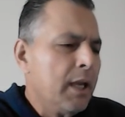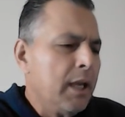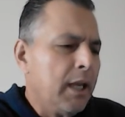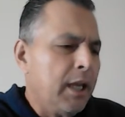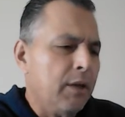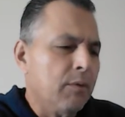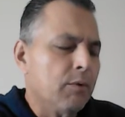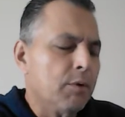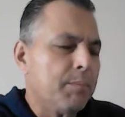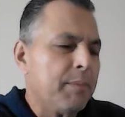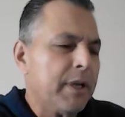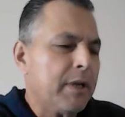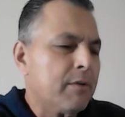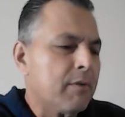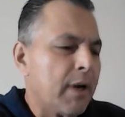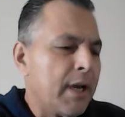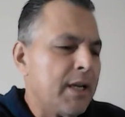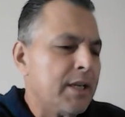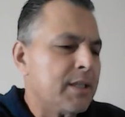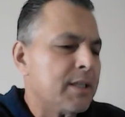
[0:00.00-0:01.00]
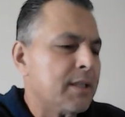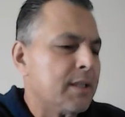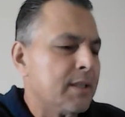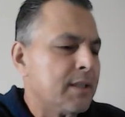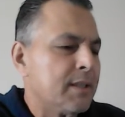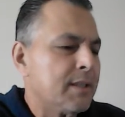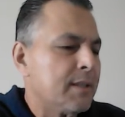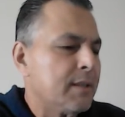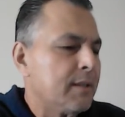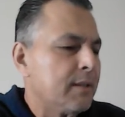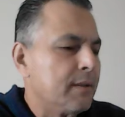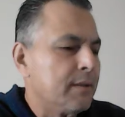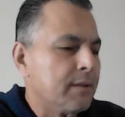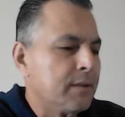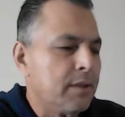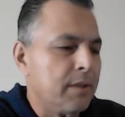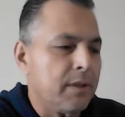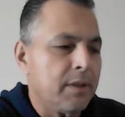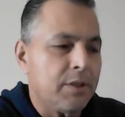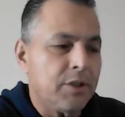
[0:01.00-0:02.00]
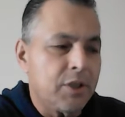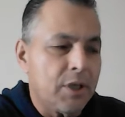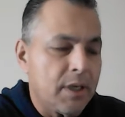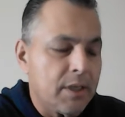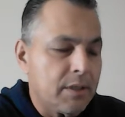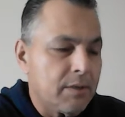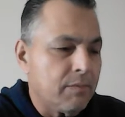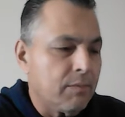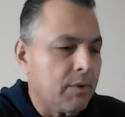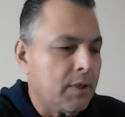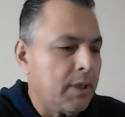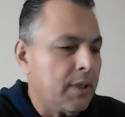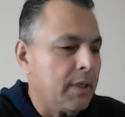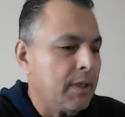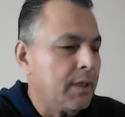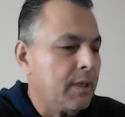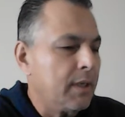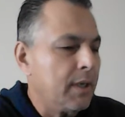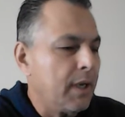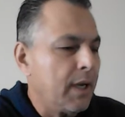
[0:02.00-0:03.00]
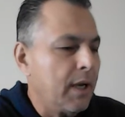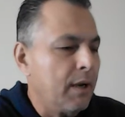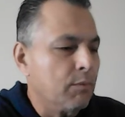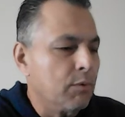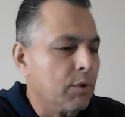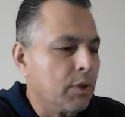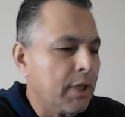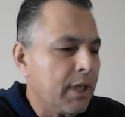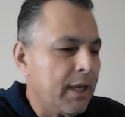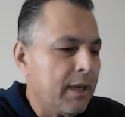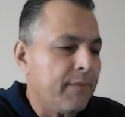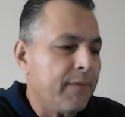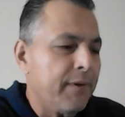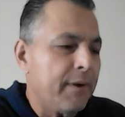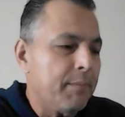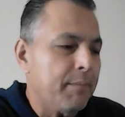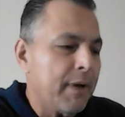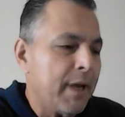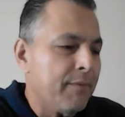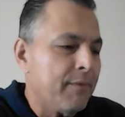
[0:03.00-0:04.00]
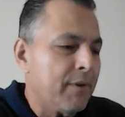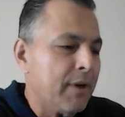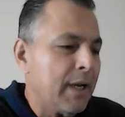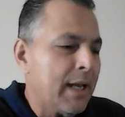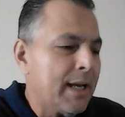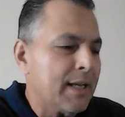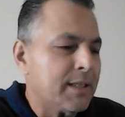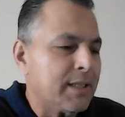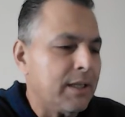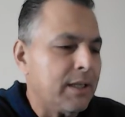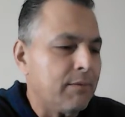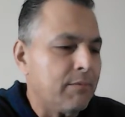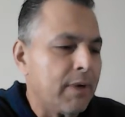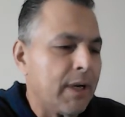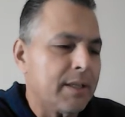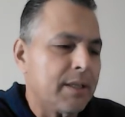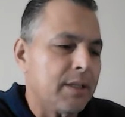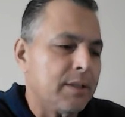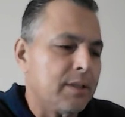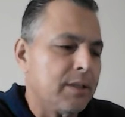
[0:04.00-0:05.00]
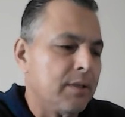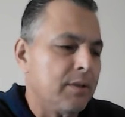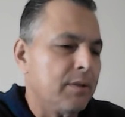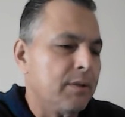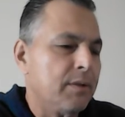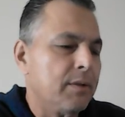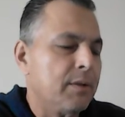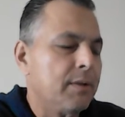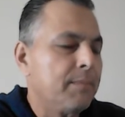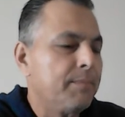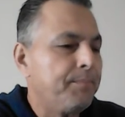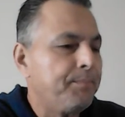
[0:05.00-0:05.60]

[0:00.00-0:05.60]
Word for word: he will be gracious to the just one and will give him everlasting rectitude